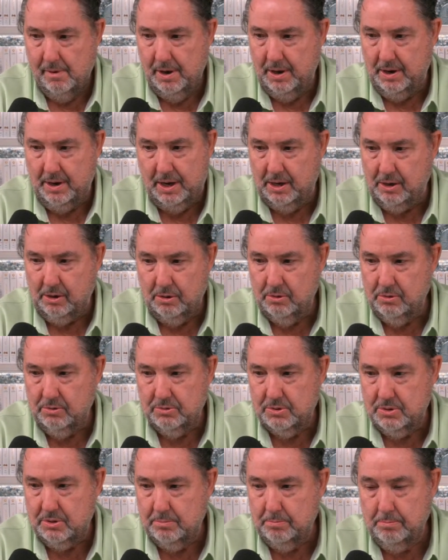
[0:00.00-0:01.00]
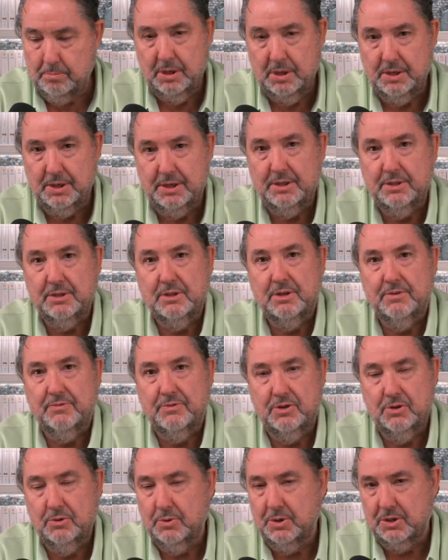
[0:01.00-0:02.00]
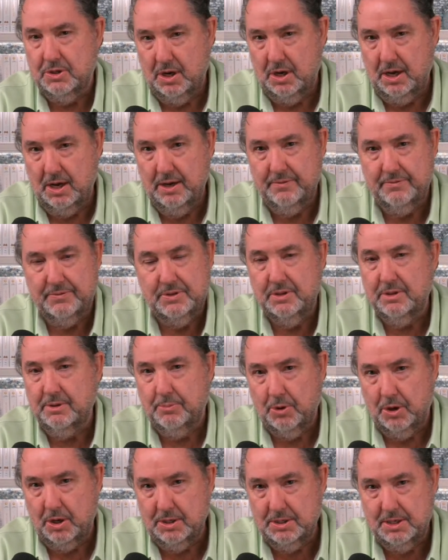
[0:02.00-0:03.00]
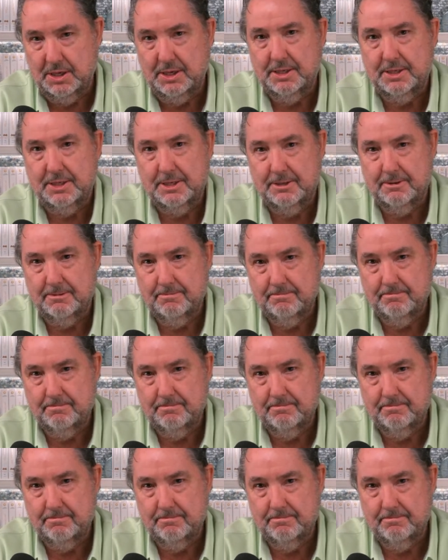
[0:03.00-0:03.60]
and not lose millions of Jewish lives in the process.